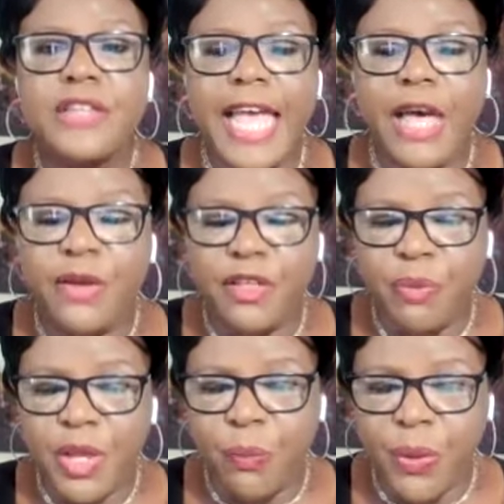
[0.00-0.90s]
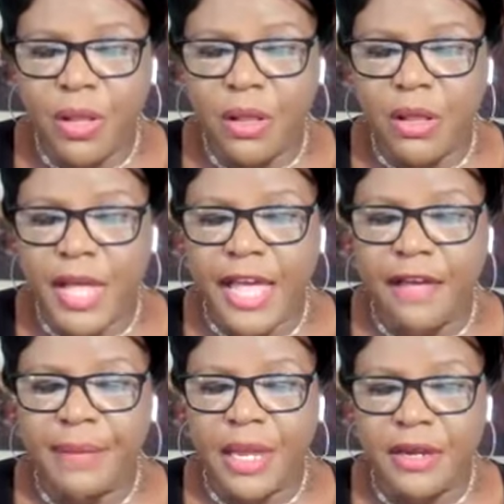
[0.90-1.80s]
So, how can people
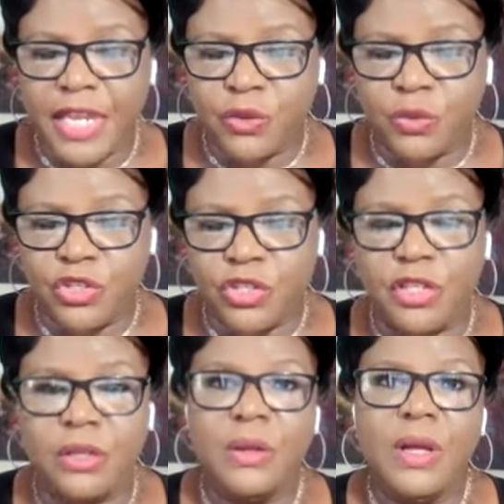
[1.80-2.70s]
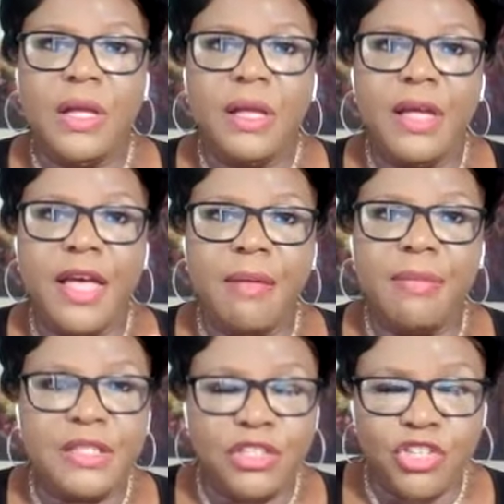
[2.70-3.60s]
um, connect with you,
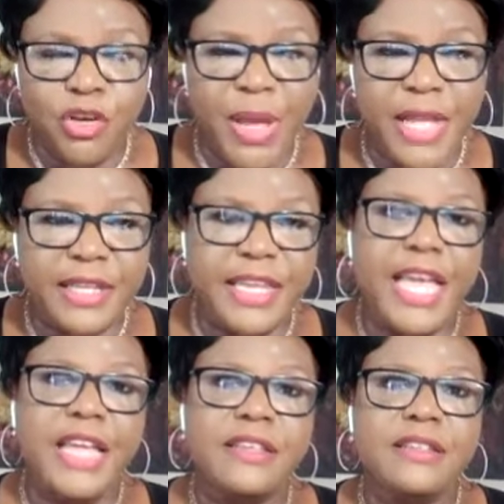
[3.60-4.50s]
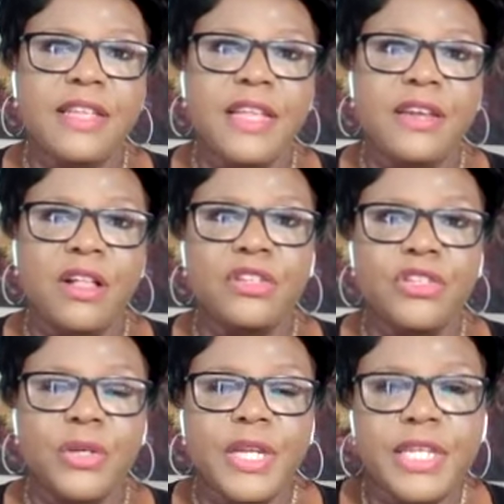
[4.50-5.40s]
um, listen to your podcast, and
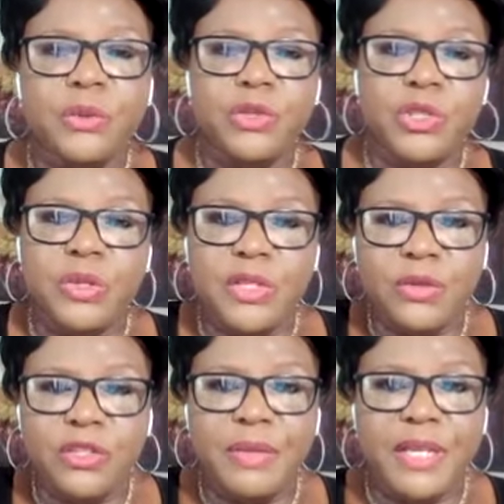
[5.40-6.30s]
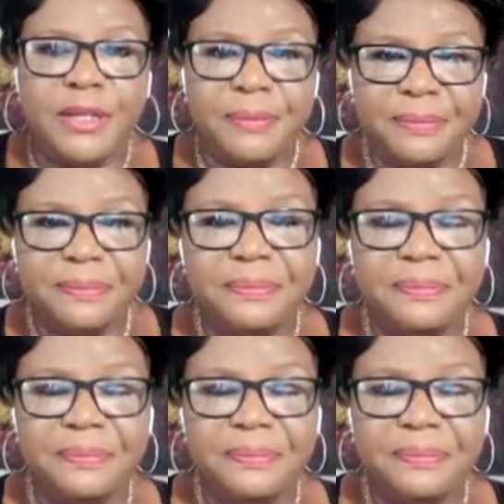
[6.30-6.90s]
also connect with you in social media?